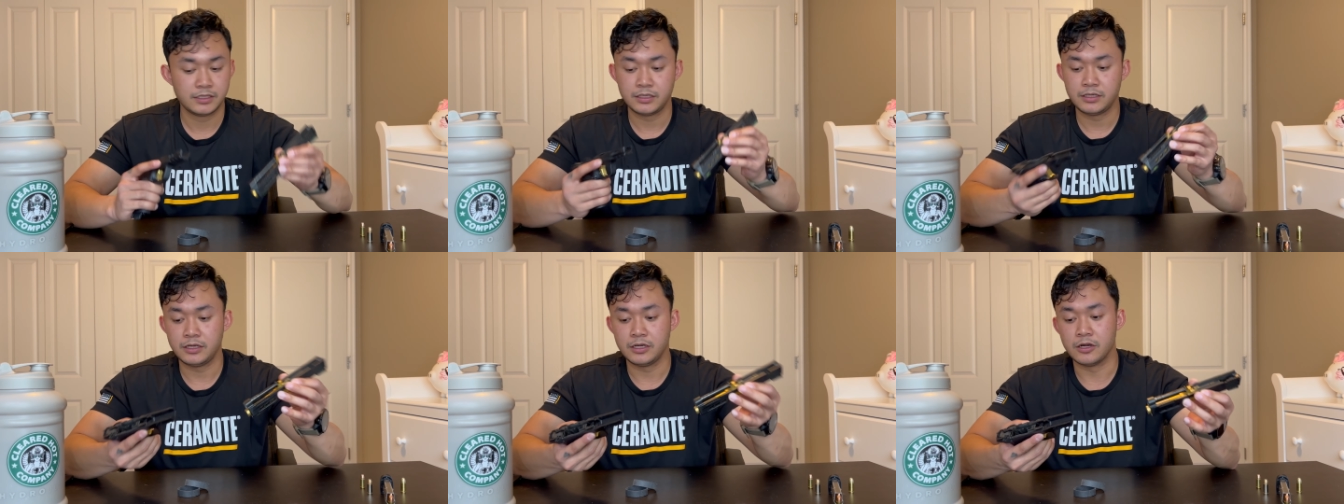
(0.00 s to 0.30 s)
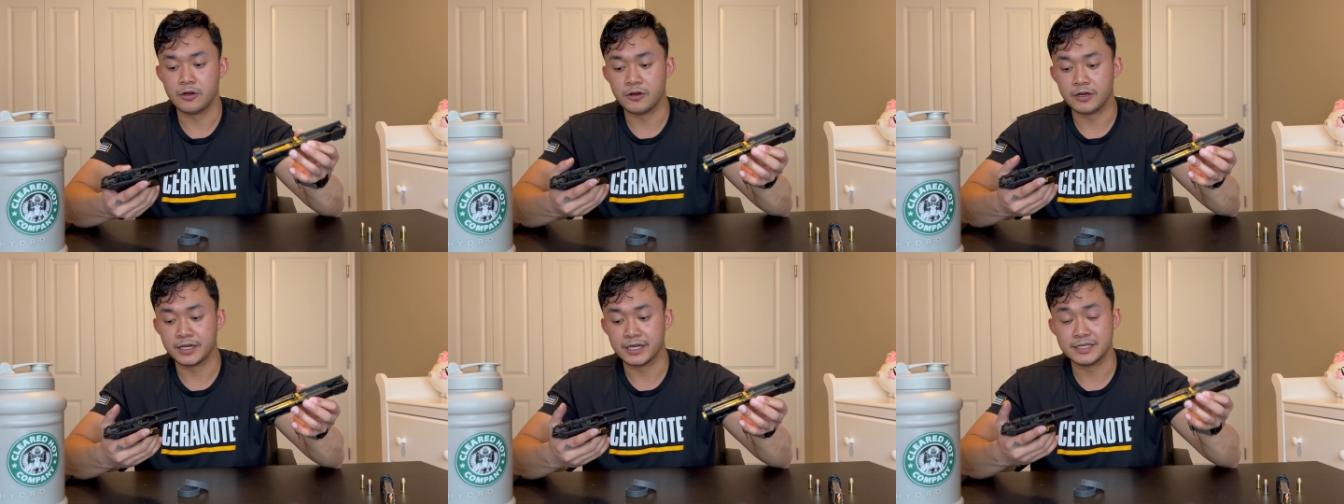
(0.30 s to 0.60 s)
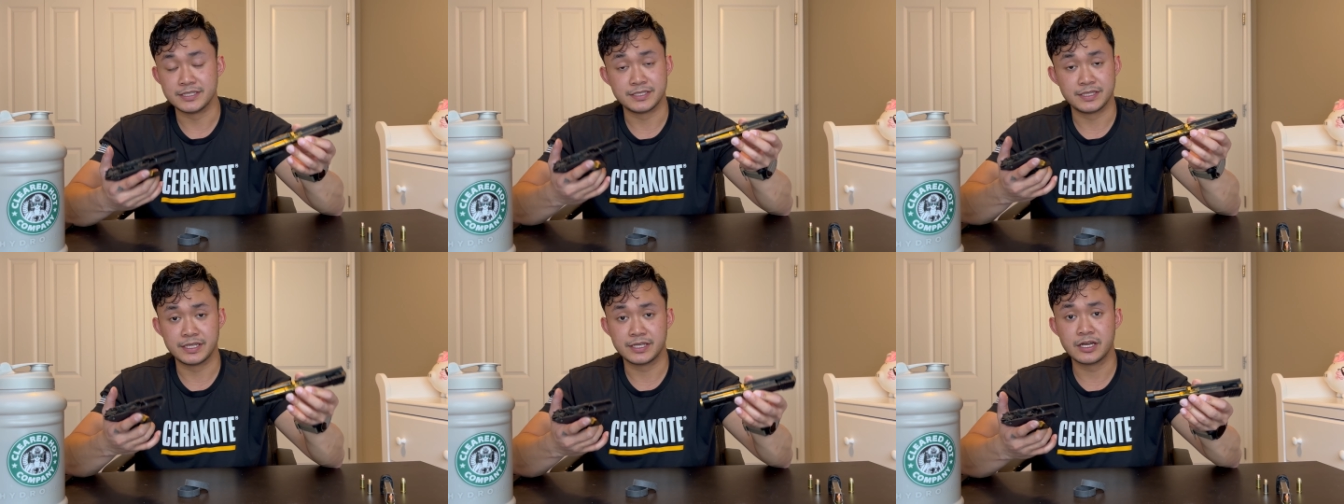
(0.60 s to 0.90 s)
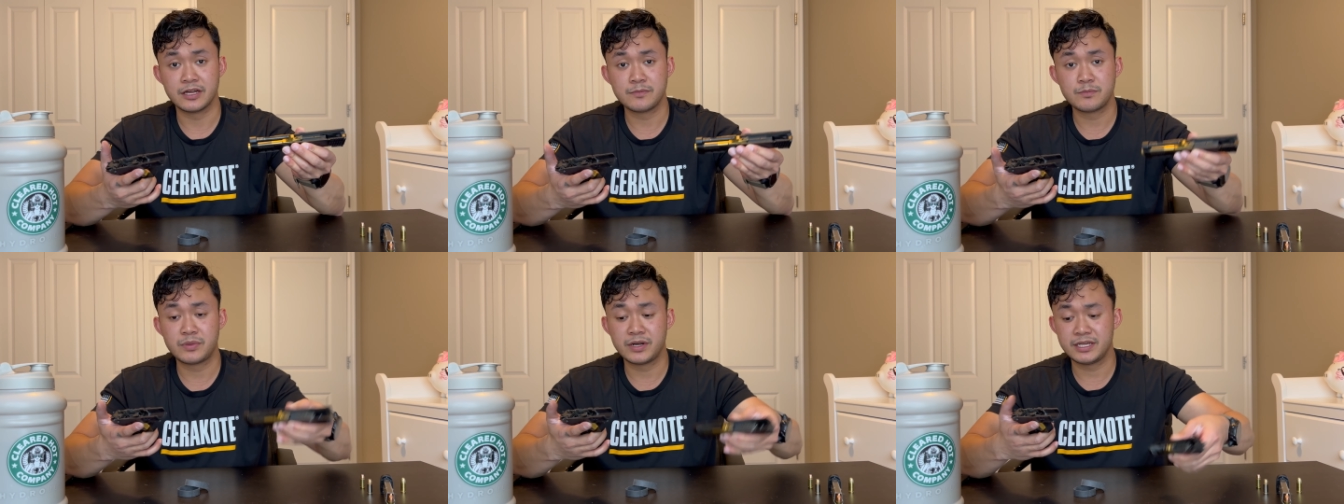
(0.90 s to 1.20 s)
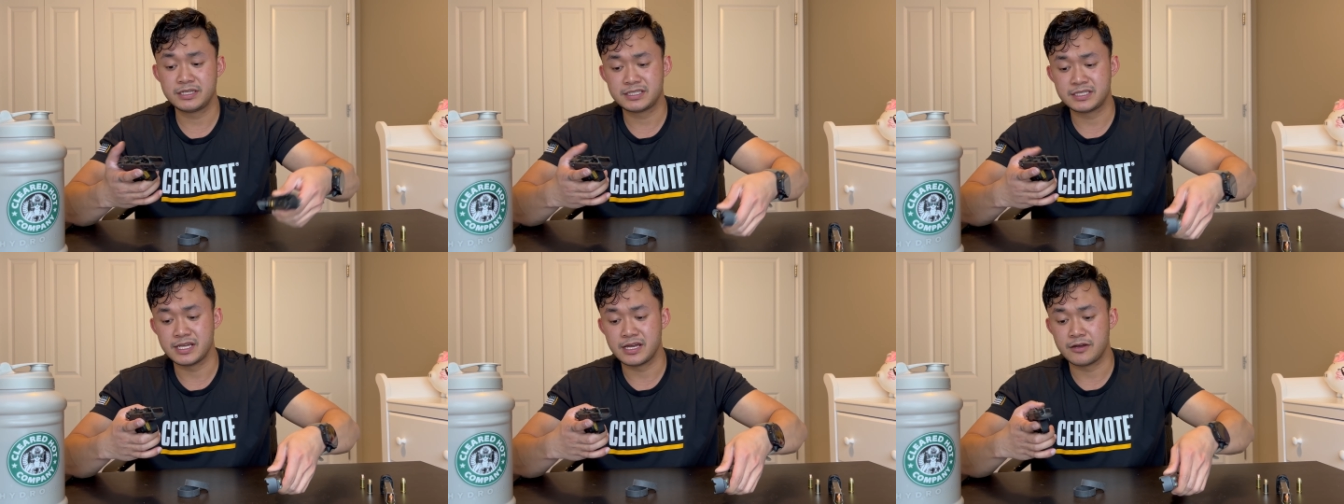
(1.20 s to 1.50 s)
Alright guys, the gun
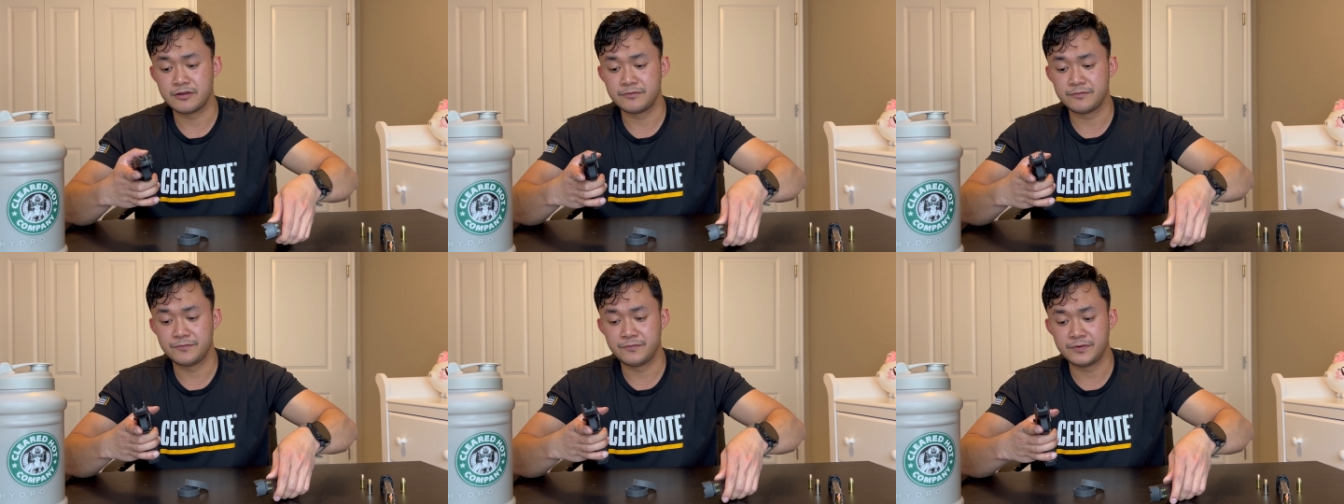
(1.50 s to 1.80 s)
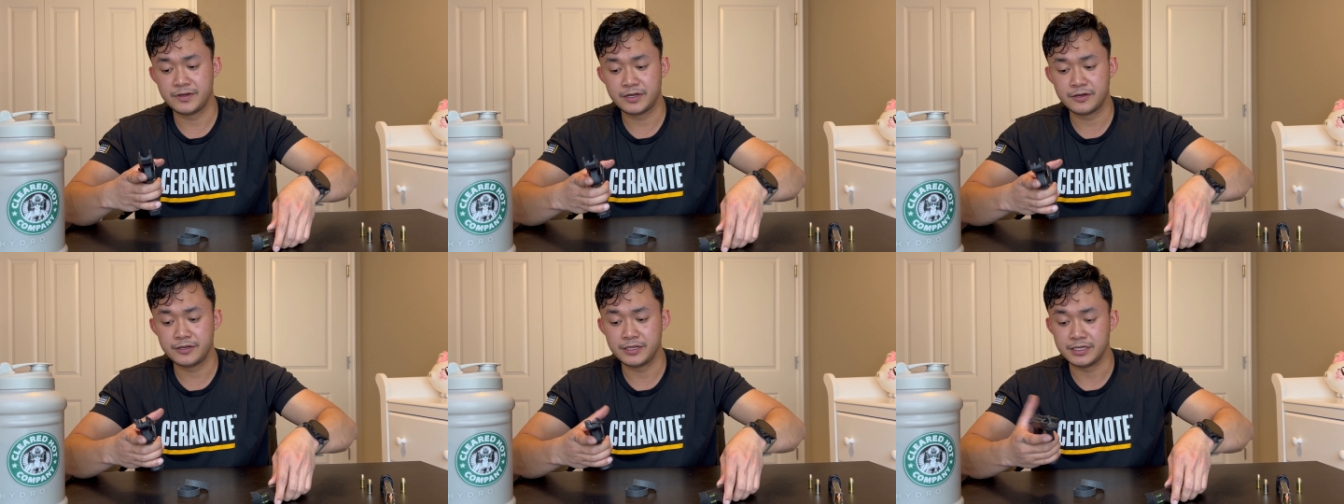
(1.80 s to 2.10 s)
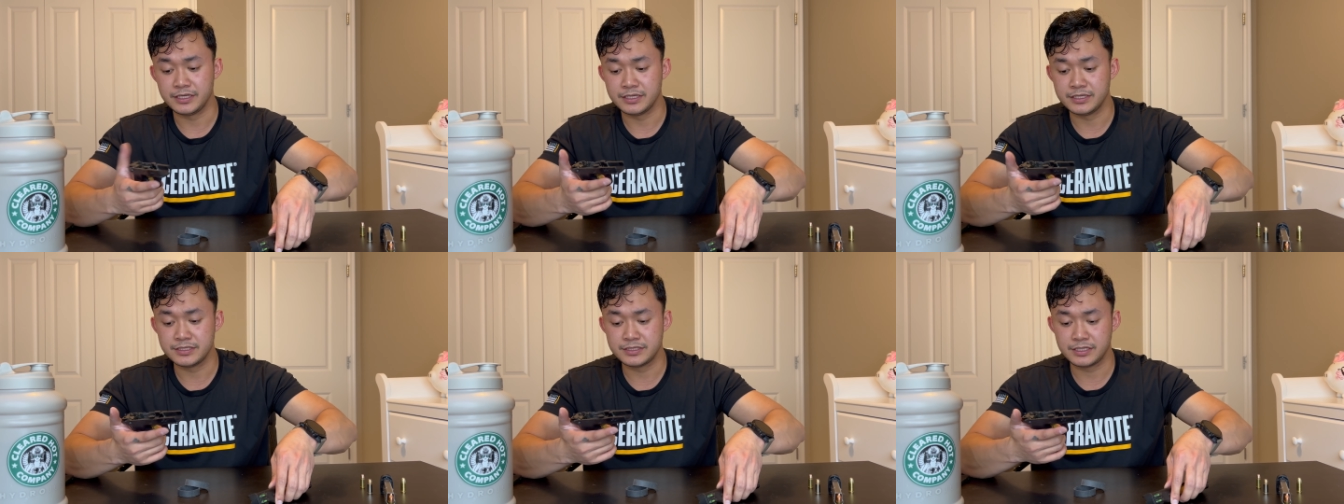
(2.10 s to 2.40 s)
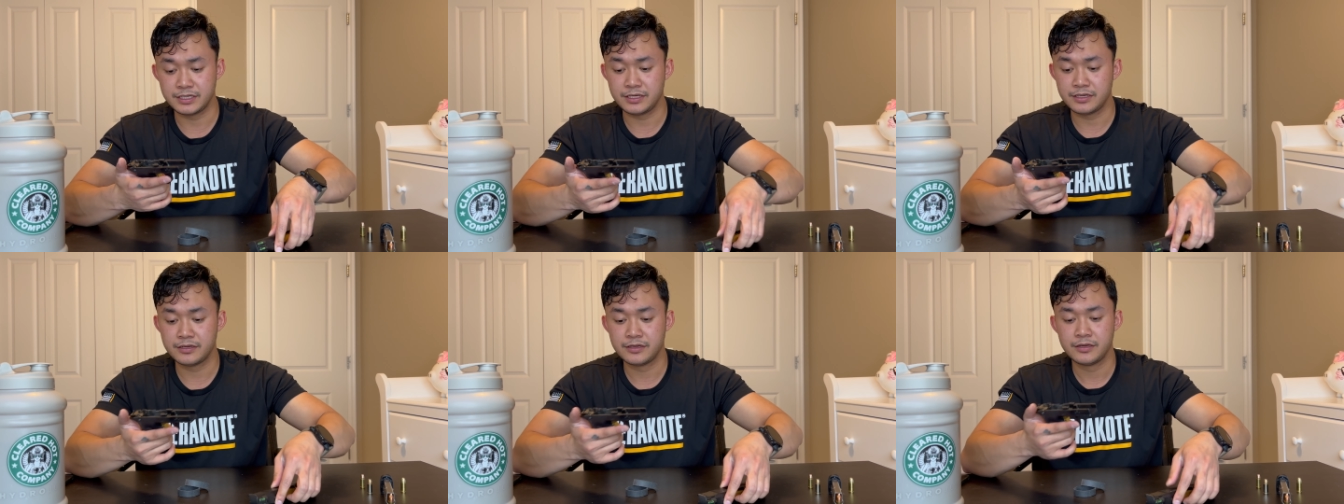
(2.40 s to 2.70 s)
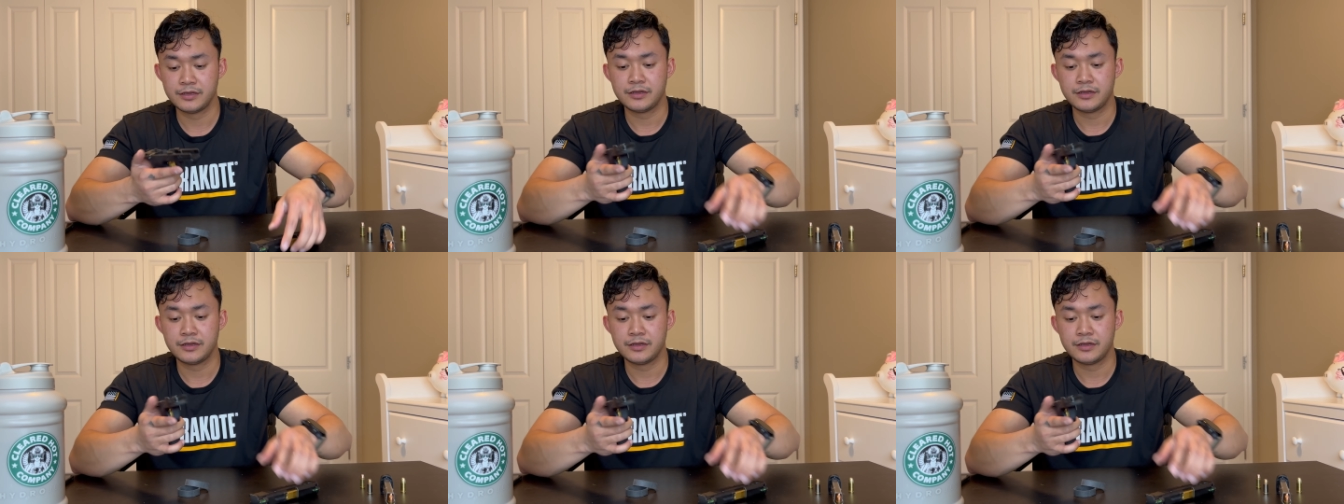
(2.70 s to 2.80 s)
breaks down very easy,